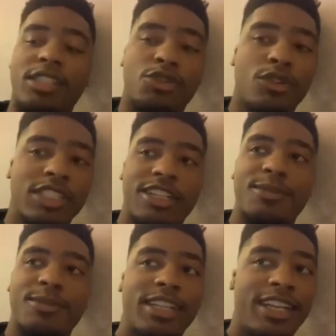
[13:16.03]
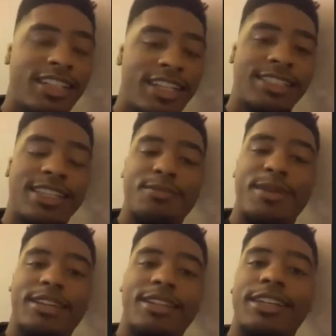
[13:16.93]
there, but unless they make like
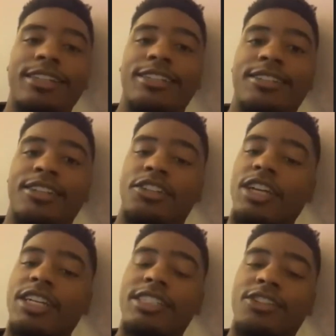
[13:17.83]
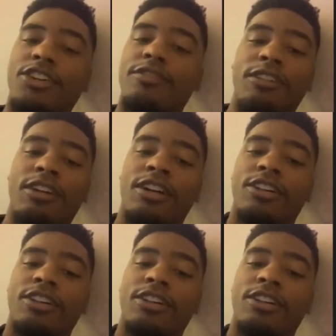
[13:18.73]
a crazy offer, I don't